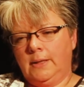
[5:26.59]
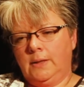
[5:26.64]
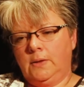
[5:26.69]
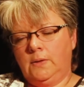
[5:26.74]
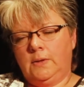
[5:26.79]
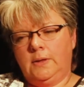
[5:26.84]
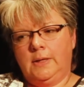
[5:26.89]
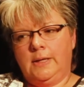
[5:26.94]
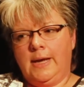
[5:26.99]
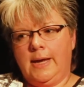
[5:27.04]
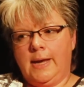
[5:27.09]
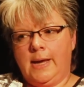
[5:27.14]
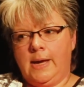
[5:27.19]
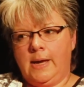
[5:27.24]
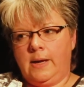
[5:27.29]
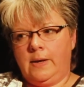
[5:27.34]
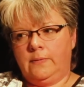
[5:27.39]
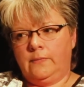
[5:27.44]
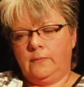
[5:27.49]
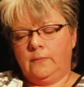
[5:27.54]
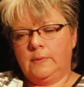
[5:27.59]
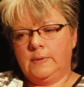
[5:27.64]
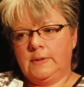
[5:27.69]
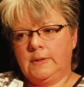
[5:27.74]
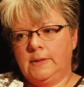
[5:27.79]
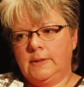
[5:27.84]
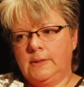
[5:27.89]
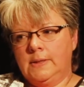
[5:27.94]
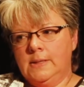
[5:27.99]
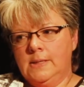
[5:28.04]
you could have
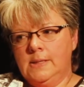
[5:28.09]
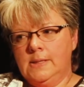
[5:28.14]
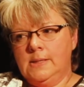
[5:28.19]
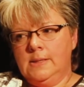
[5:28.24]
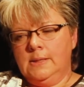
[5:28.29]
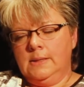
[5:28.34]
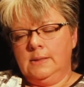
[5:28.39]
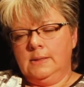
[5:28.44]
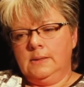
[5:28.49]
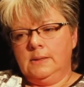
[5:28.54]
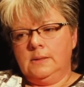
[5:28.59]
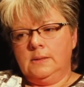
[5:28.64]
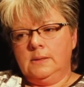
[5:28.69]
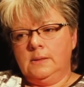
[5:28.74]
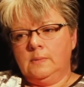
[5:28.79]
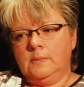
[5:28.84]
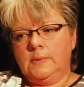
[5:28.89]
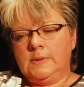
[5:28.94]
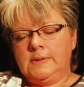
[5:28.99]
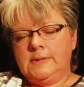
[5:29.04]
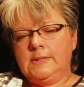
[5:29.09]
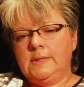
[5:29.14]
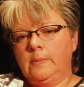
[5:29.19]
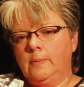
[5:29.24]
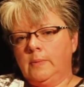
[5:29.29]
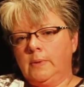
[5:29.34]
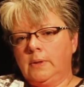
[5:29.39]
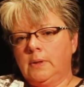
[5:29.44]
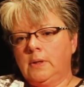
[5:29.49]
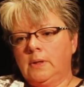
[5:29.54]
with when
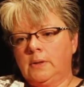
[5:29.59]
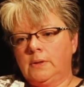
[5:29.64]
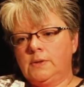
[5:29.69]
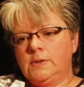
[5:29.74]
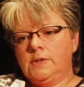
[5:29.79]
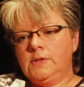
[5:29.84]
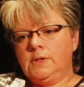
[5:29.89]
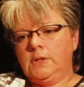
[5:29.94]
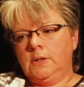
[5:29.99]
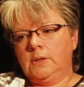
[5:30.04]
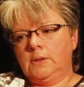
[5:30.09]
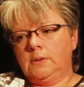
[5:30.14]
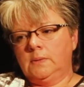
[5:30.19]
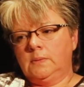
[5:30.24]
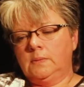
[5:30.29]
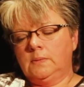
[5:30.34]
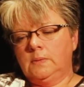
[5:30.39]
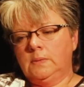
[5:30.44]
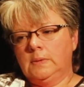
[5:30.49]
someone hurts you,